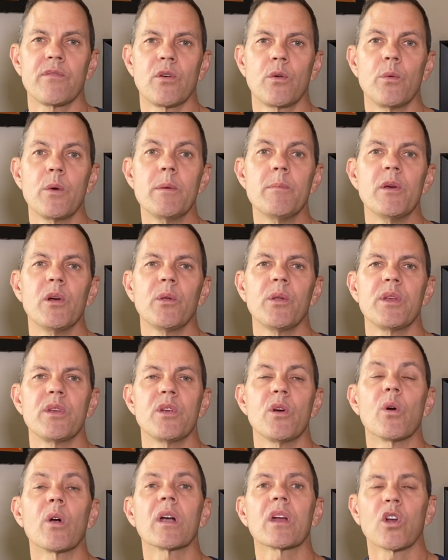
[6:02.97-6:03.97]
for rebuilding
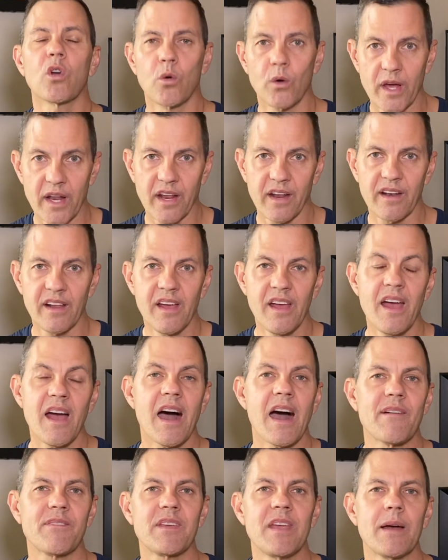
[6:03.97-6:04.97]
your credit.
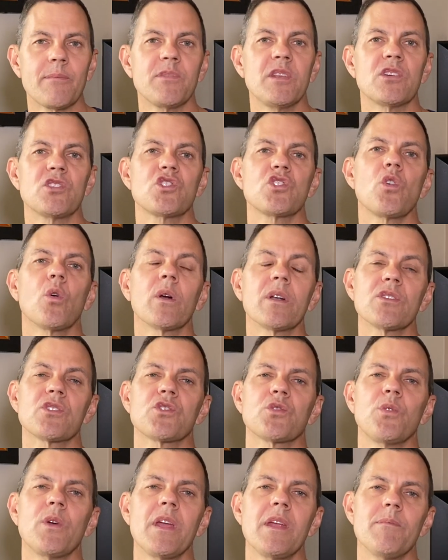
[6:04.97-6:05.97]
I've kept this short and
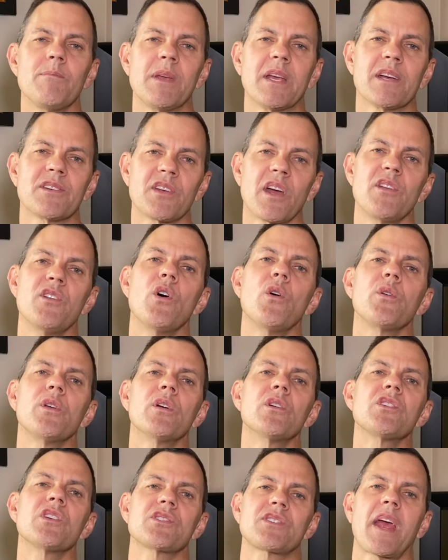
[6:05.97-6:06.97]
sweet because I know
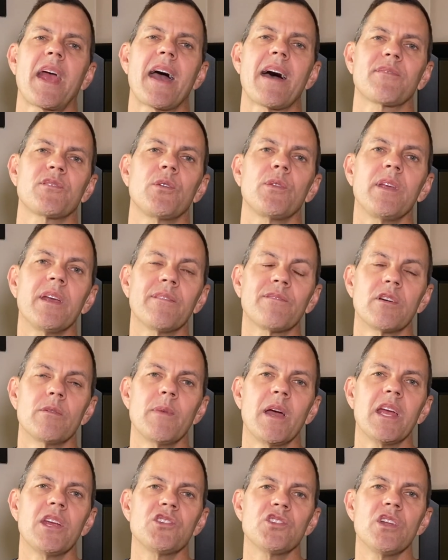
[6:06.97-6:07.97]
you're just after the
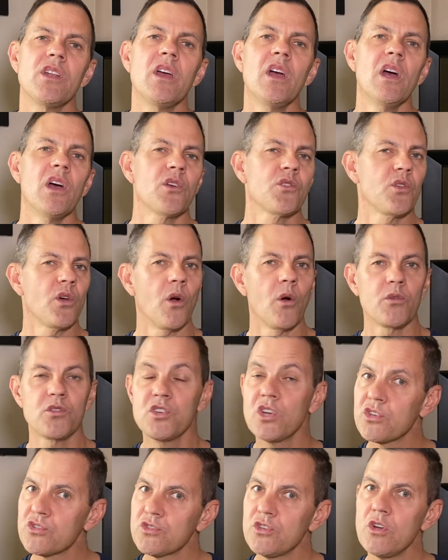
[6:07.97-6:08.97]
information. So
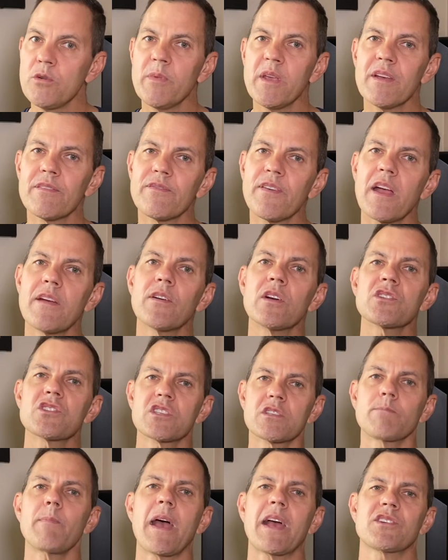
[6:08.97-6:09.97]
just do me a favor,
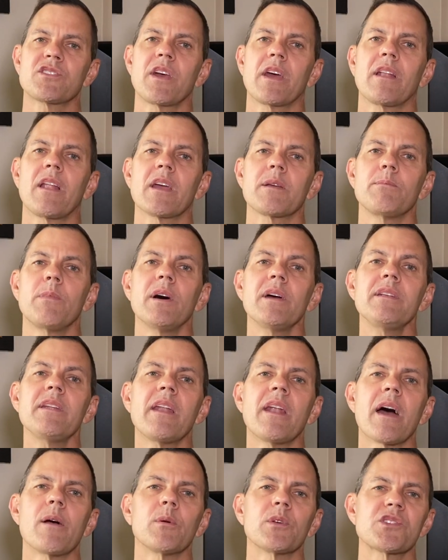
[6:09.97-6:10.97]
smash that like button
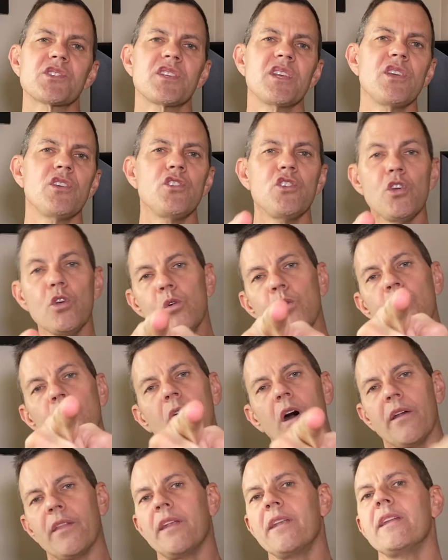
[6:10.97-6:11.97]
and I will see you
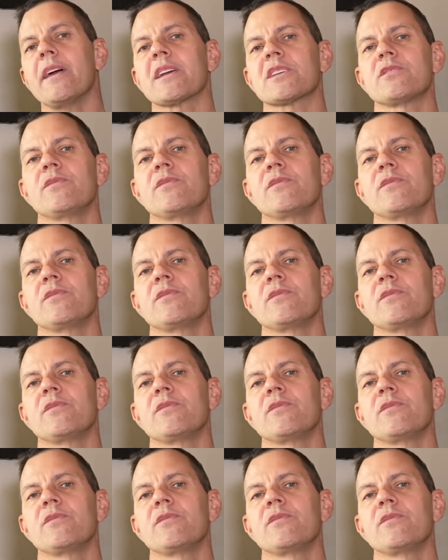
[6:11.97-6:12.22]
on the next